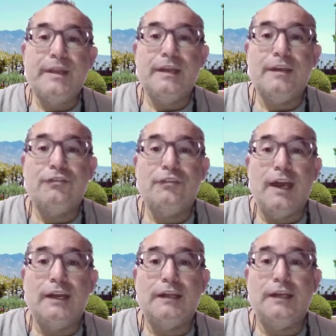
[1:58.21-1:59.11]
is
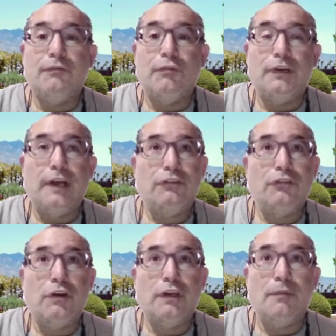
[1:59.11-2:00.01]
that if we're not
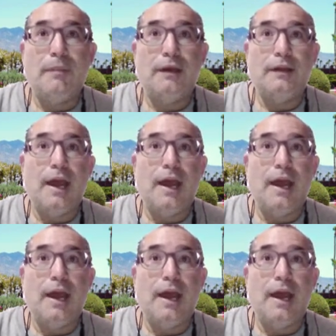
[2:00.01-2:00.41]
talking about